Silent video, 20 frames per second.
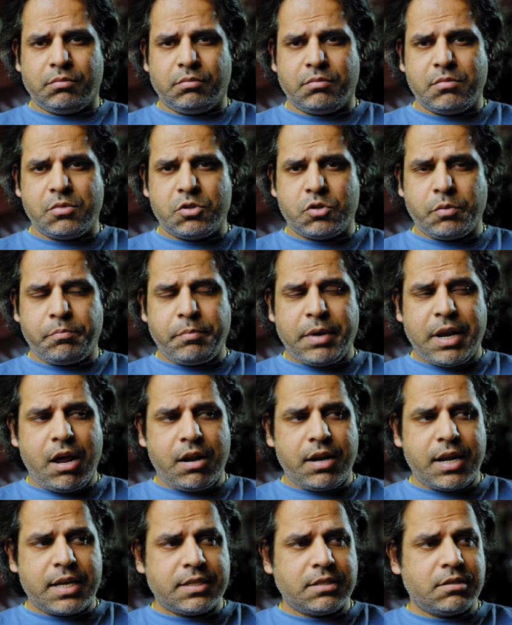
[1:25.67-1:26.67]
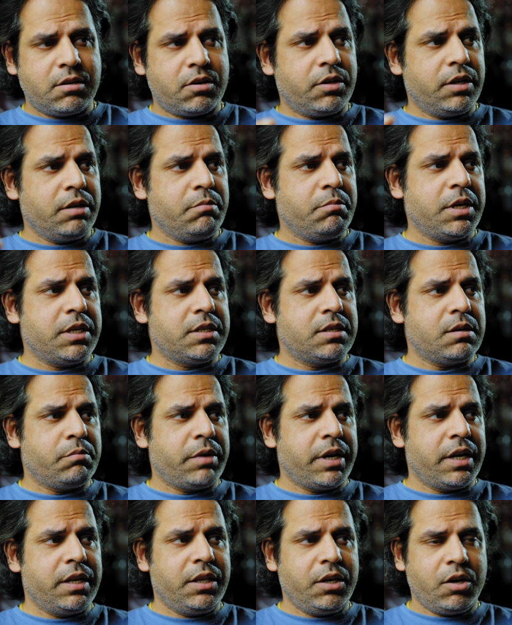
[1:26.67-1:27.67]
So it may not necessarily be
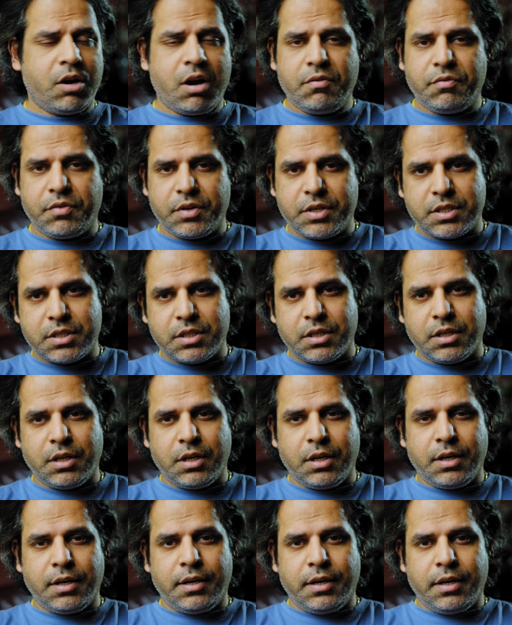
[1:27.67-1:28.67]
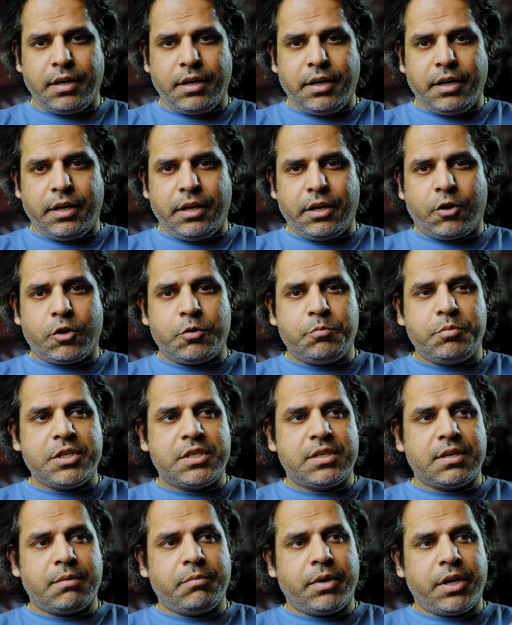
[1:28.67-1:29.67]
somebody in the office, it could be
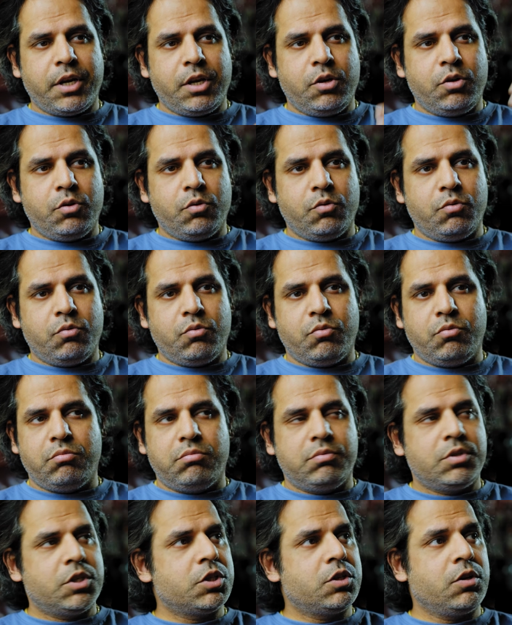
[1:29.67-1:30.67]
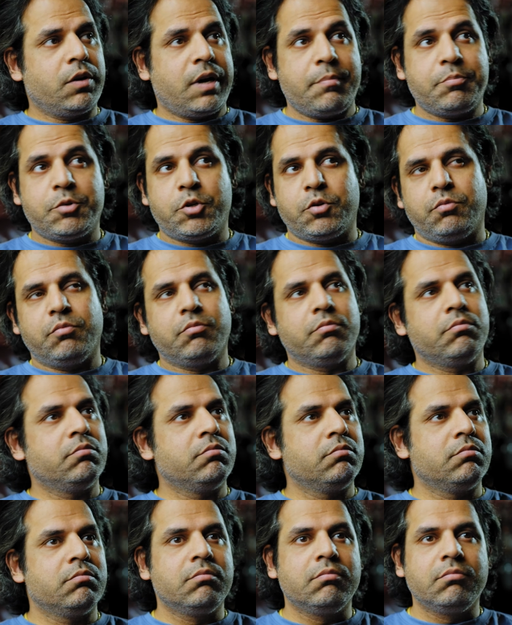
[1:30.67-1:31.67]
somebody you just look up to,
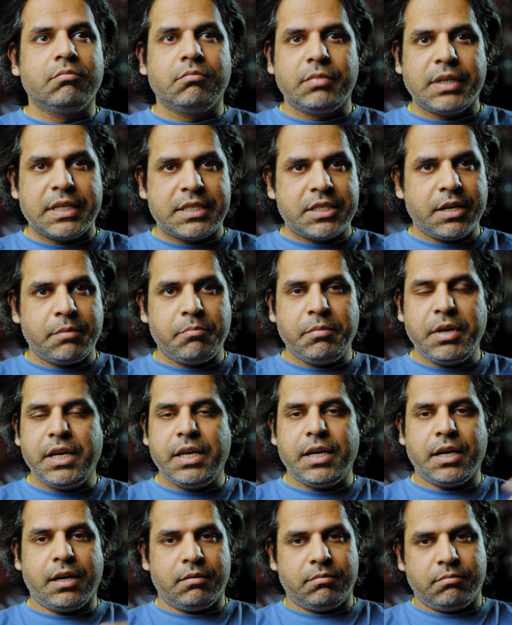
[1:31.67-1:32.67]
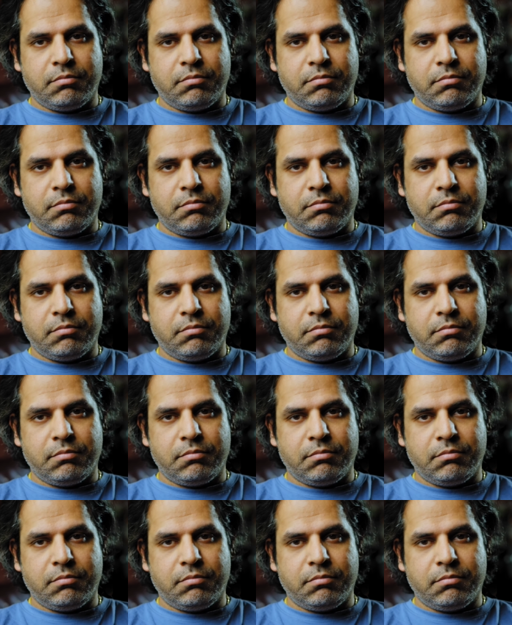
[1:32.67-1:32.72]
let's say in media,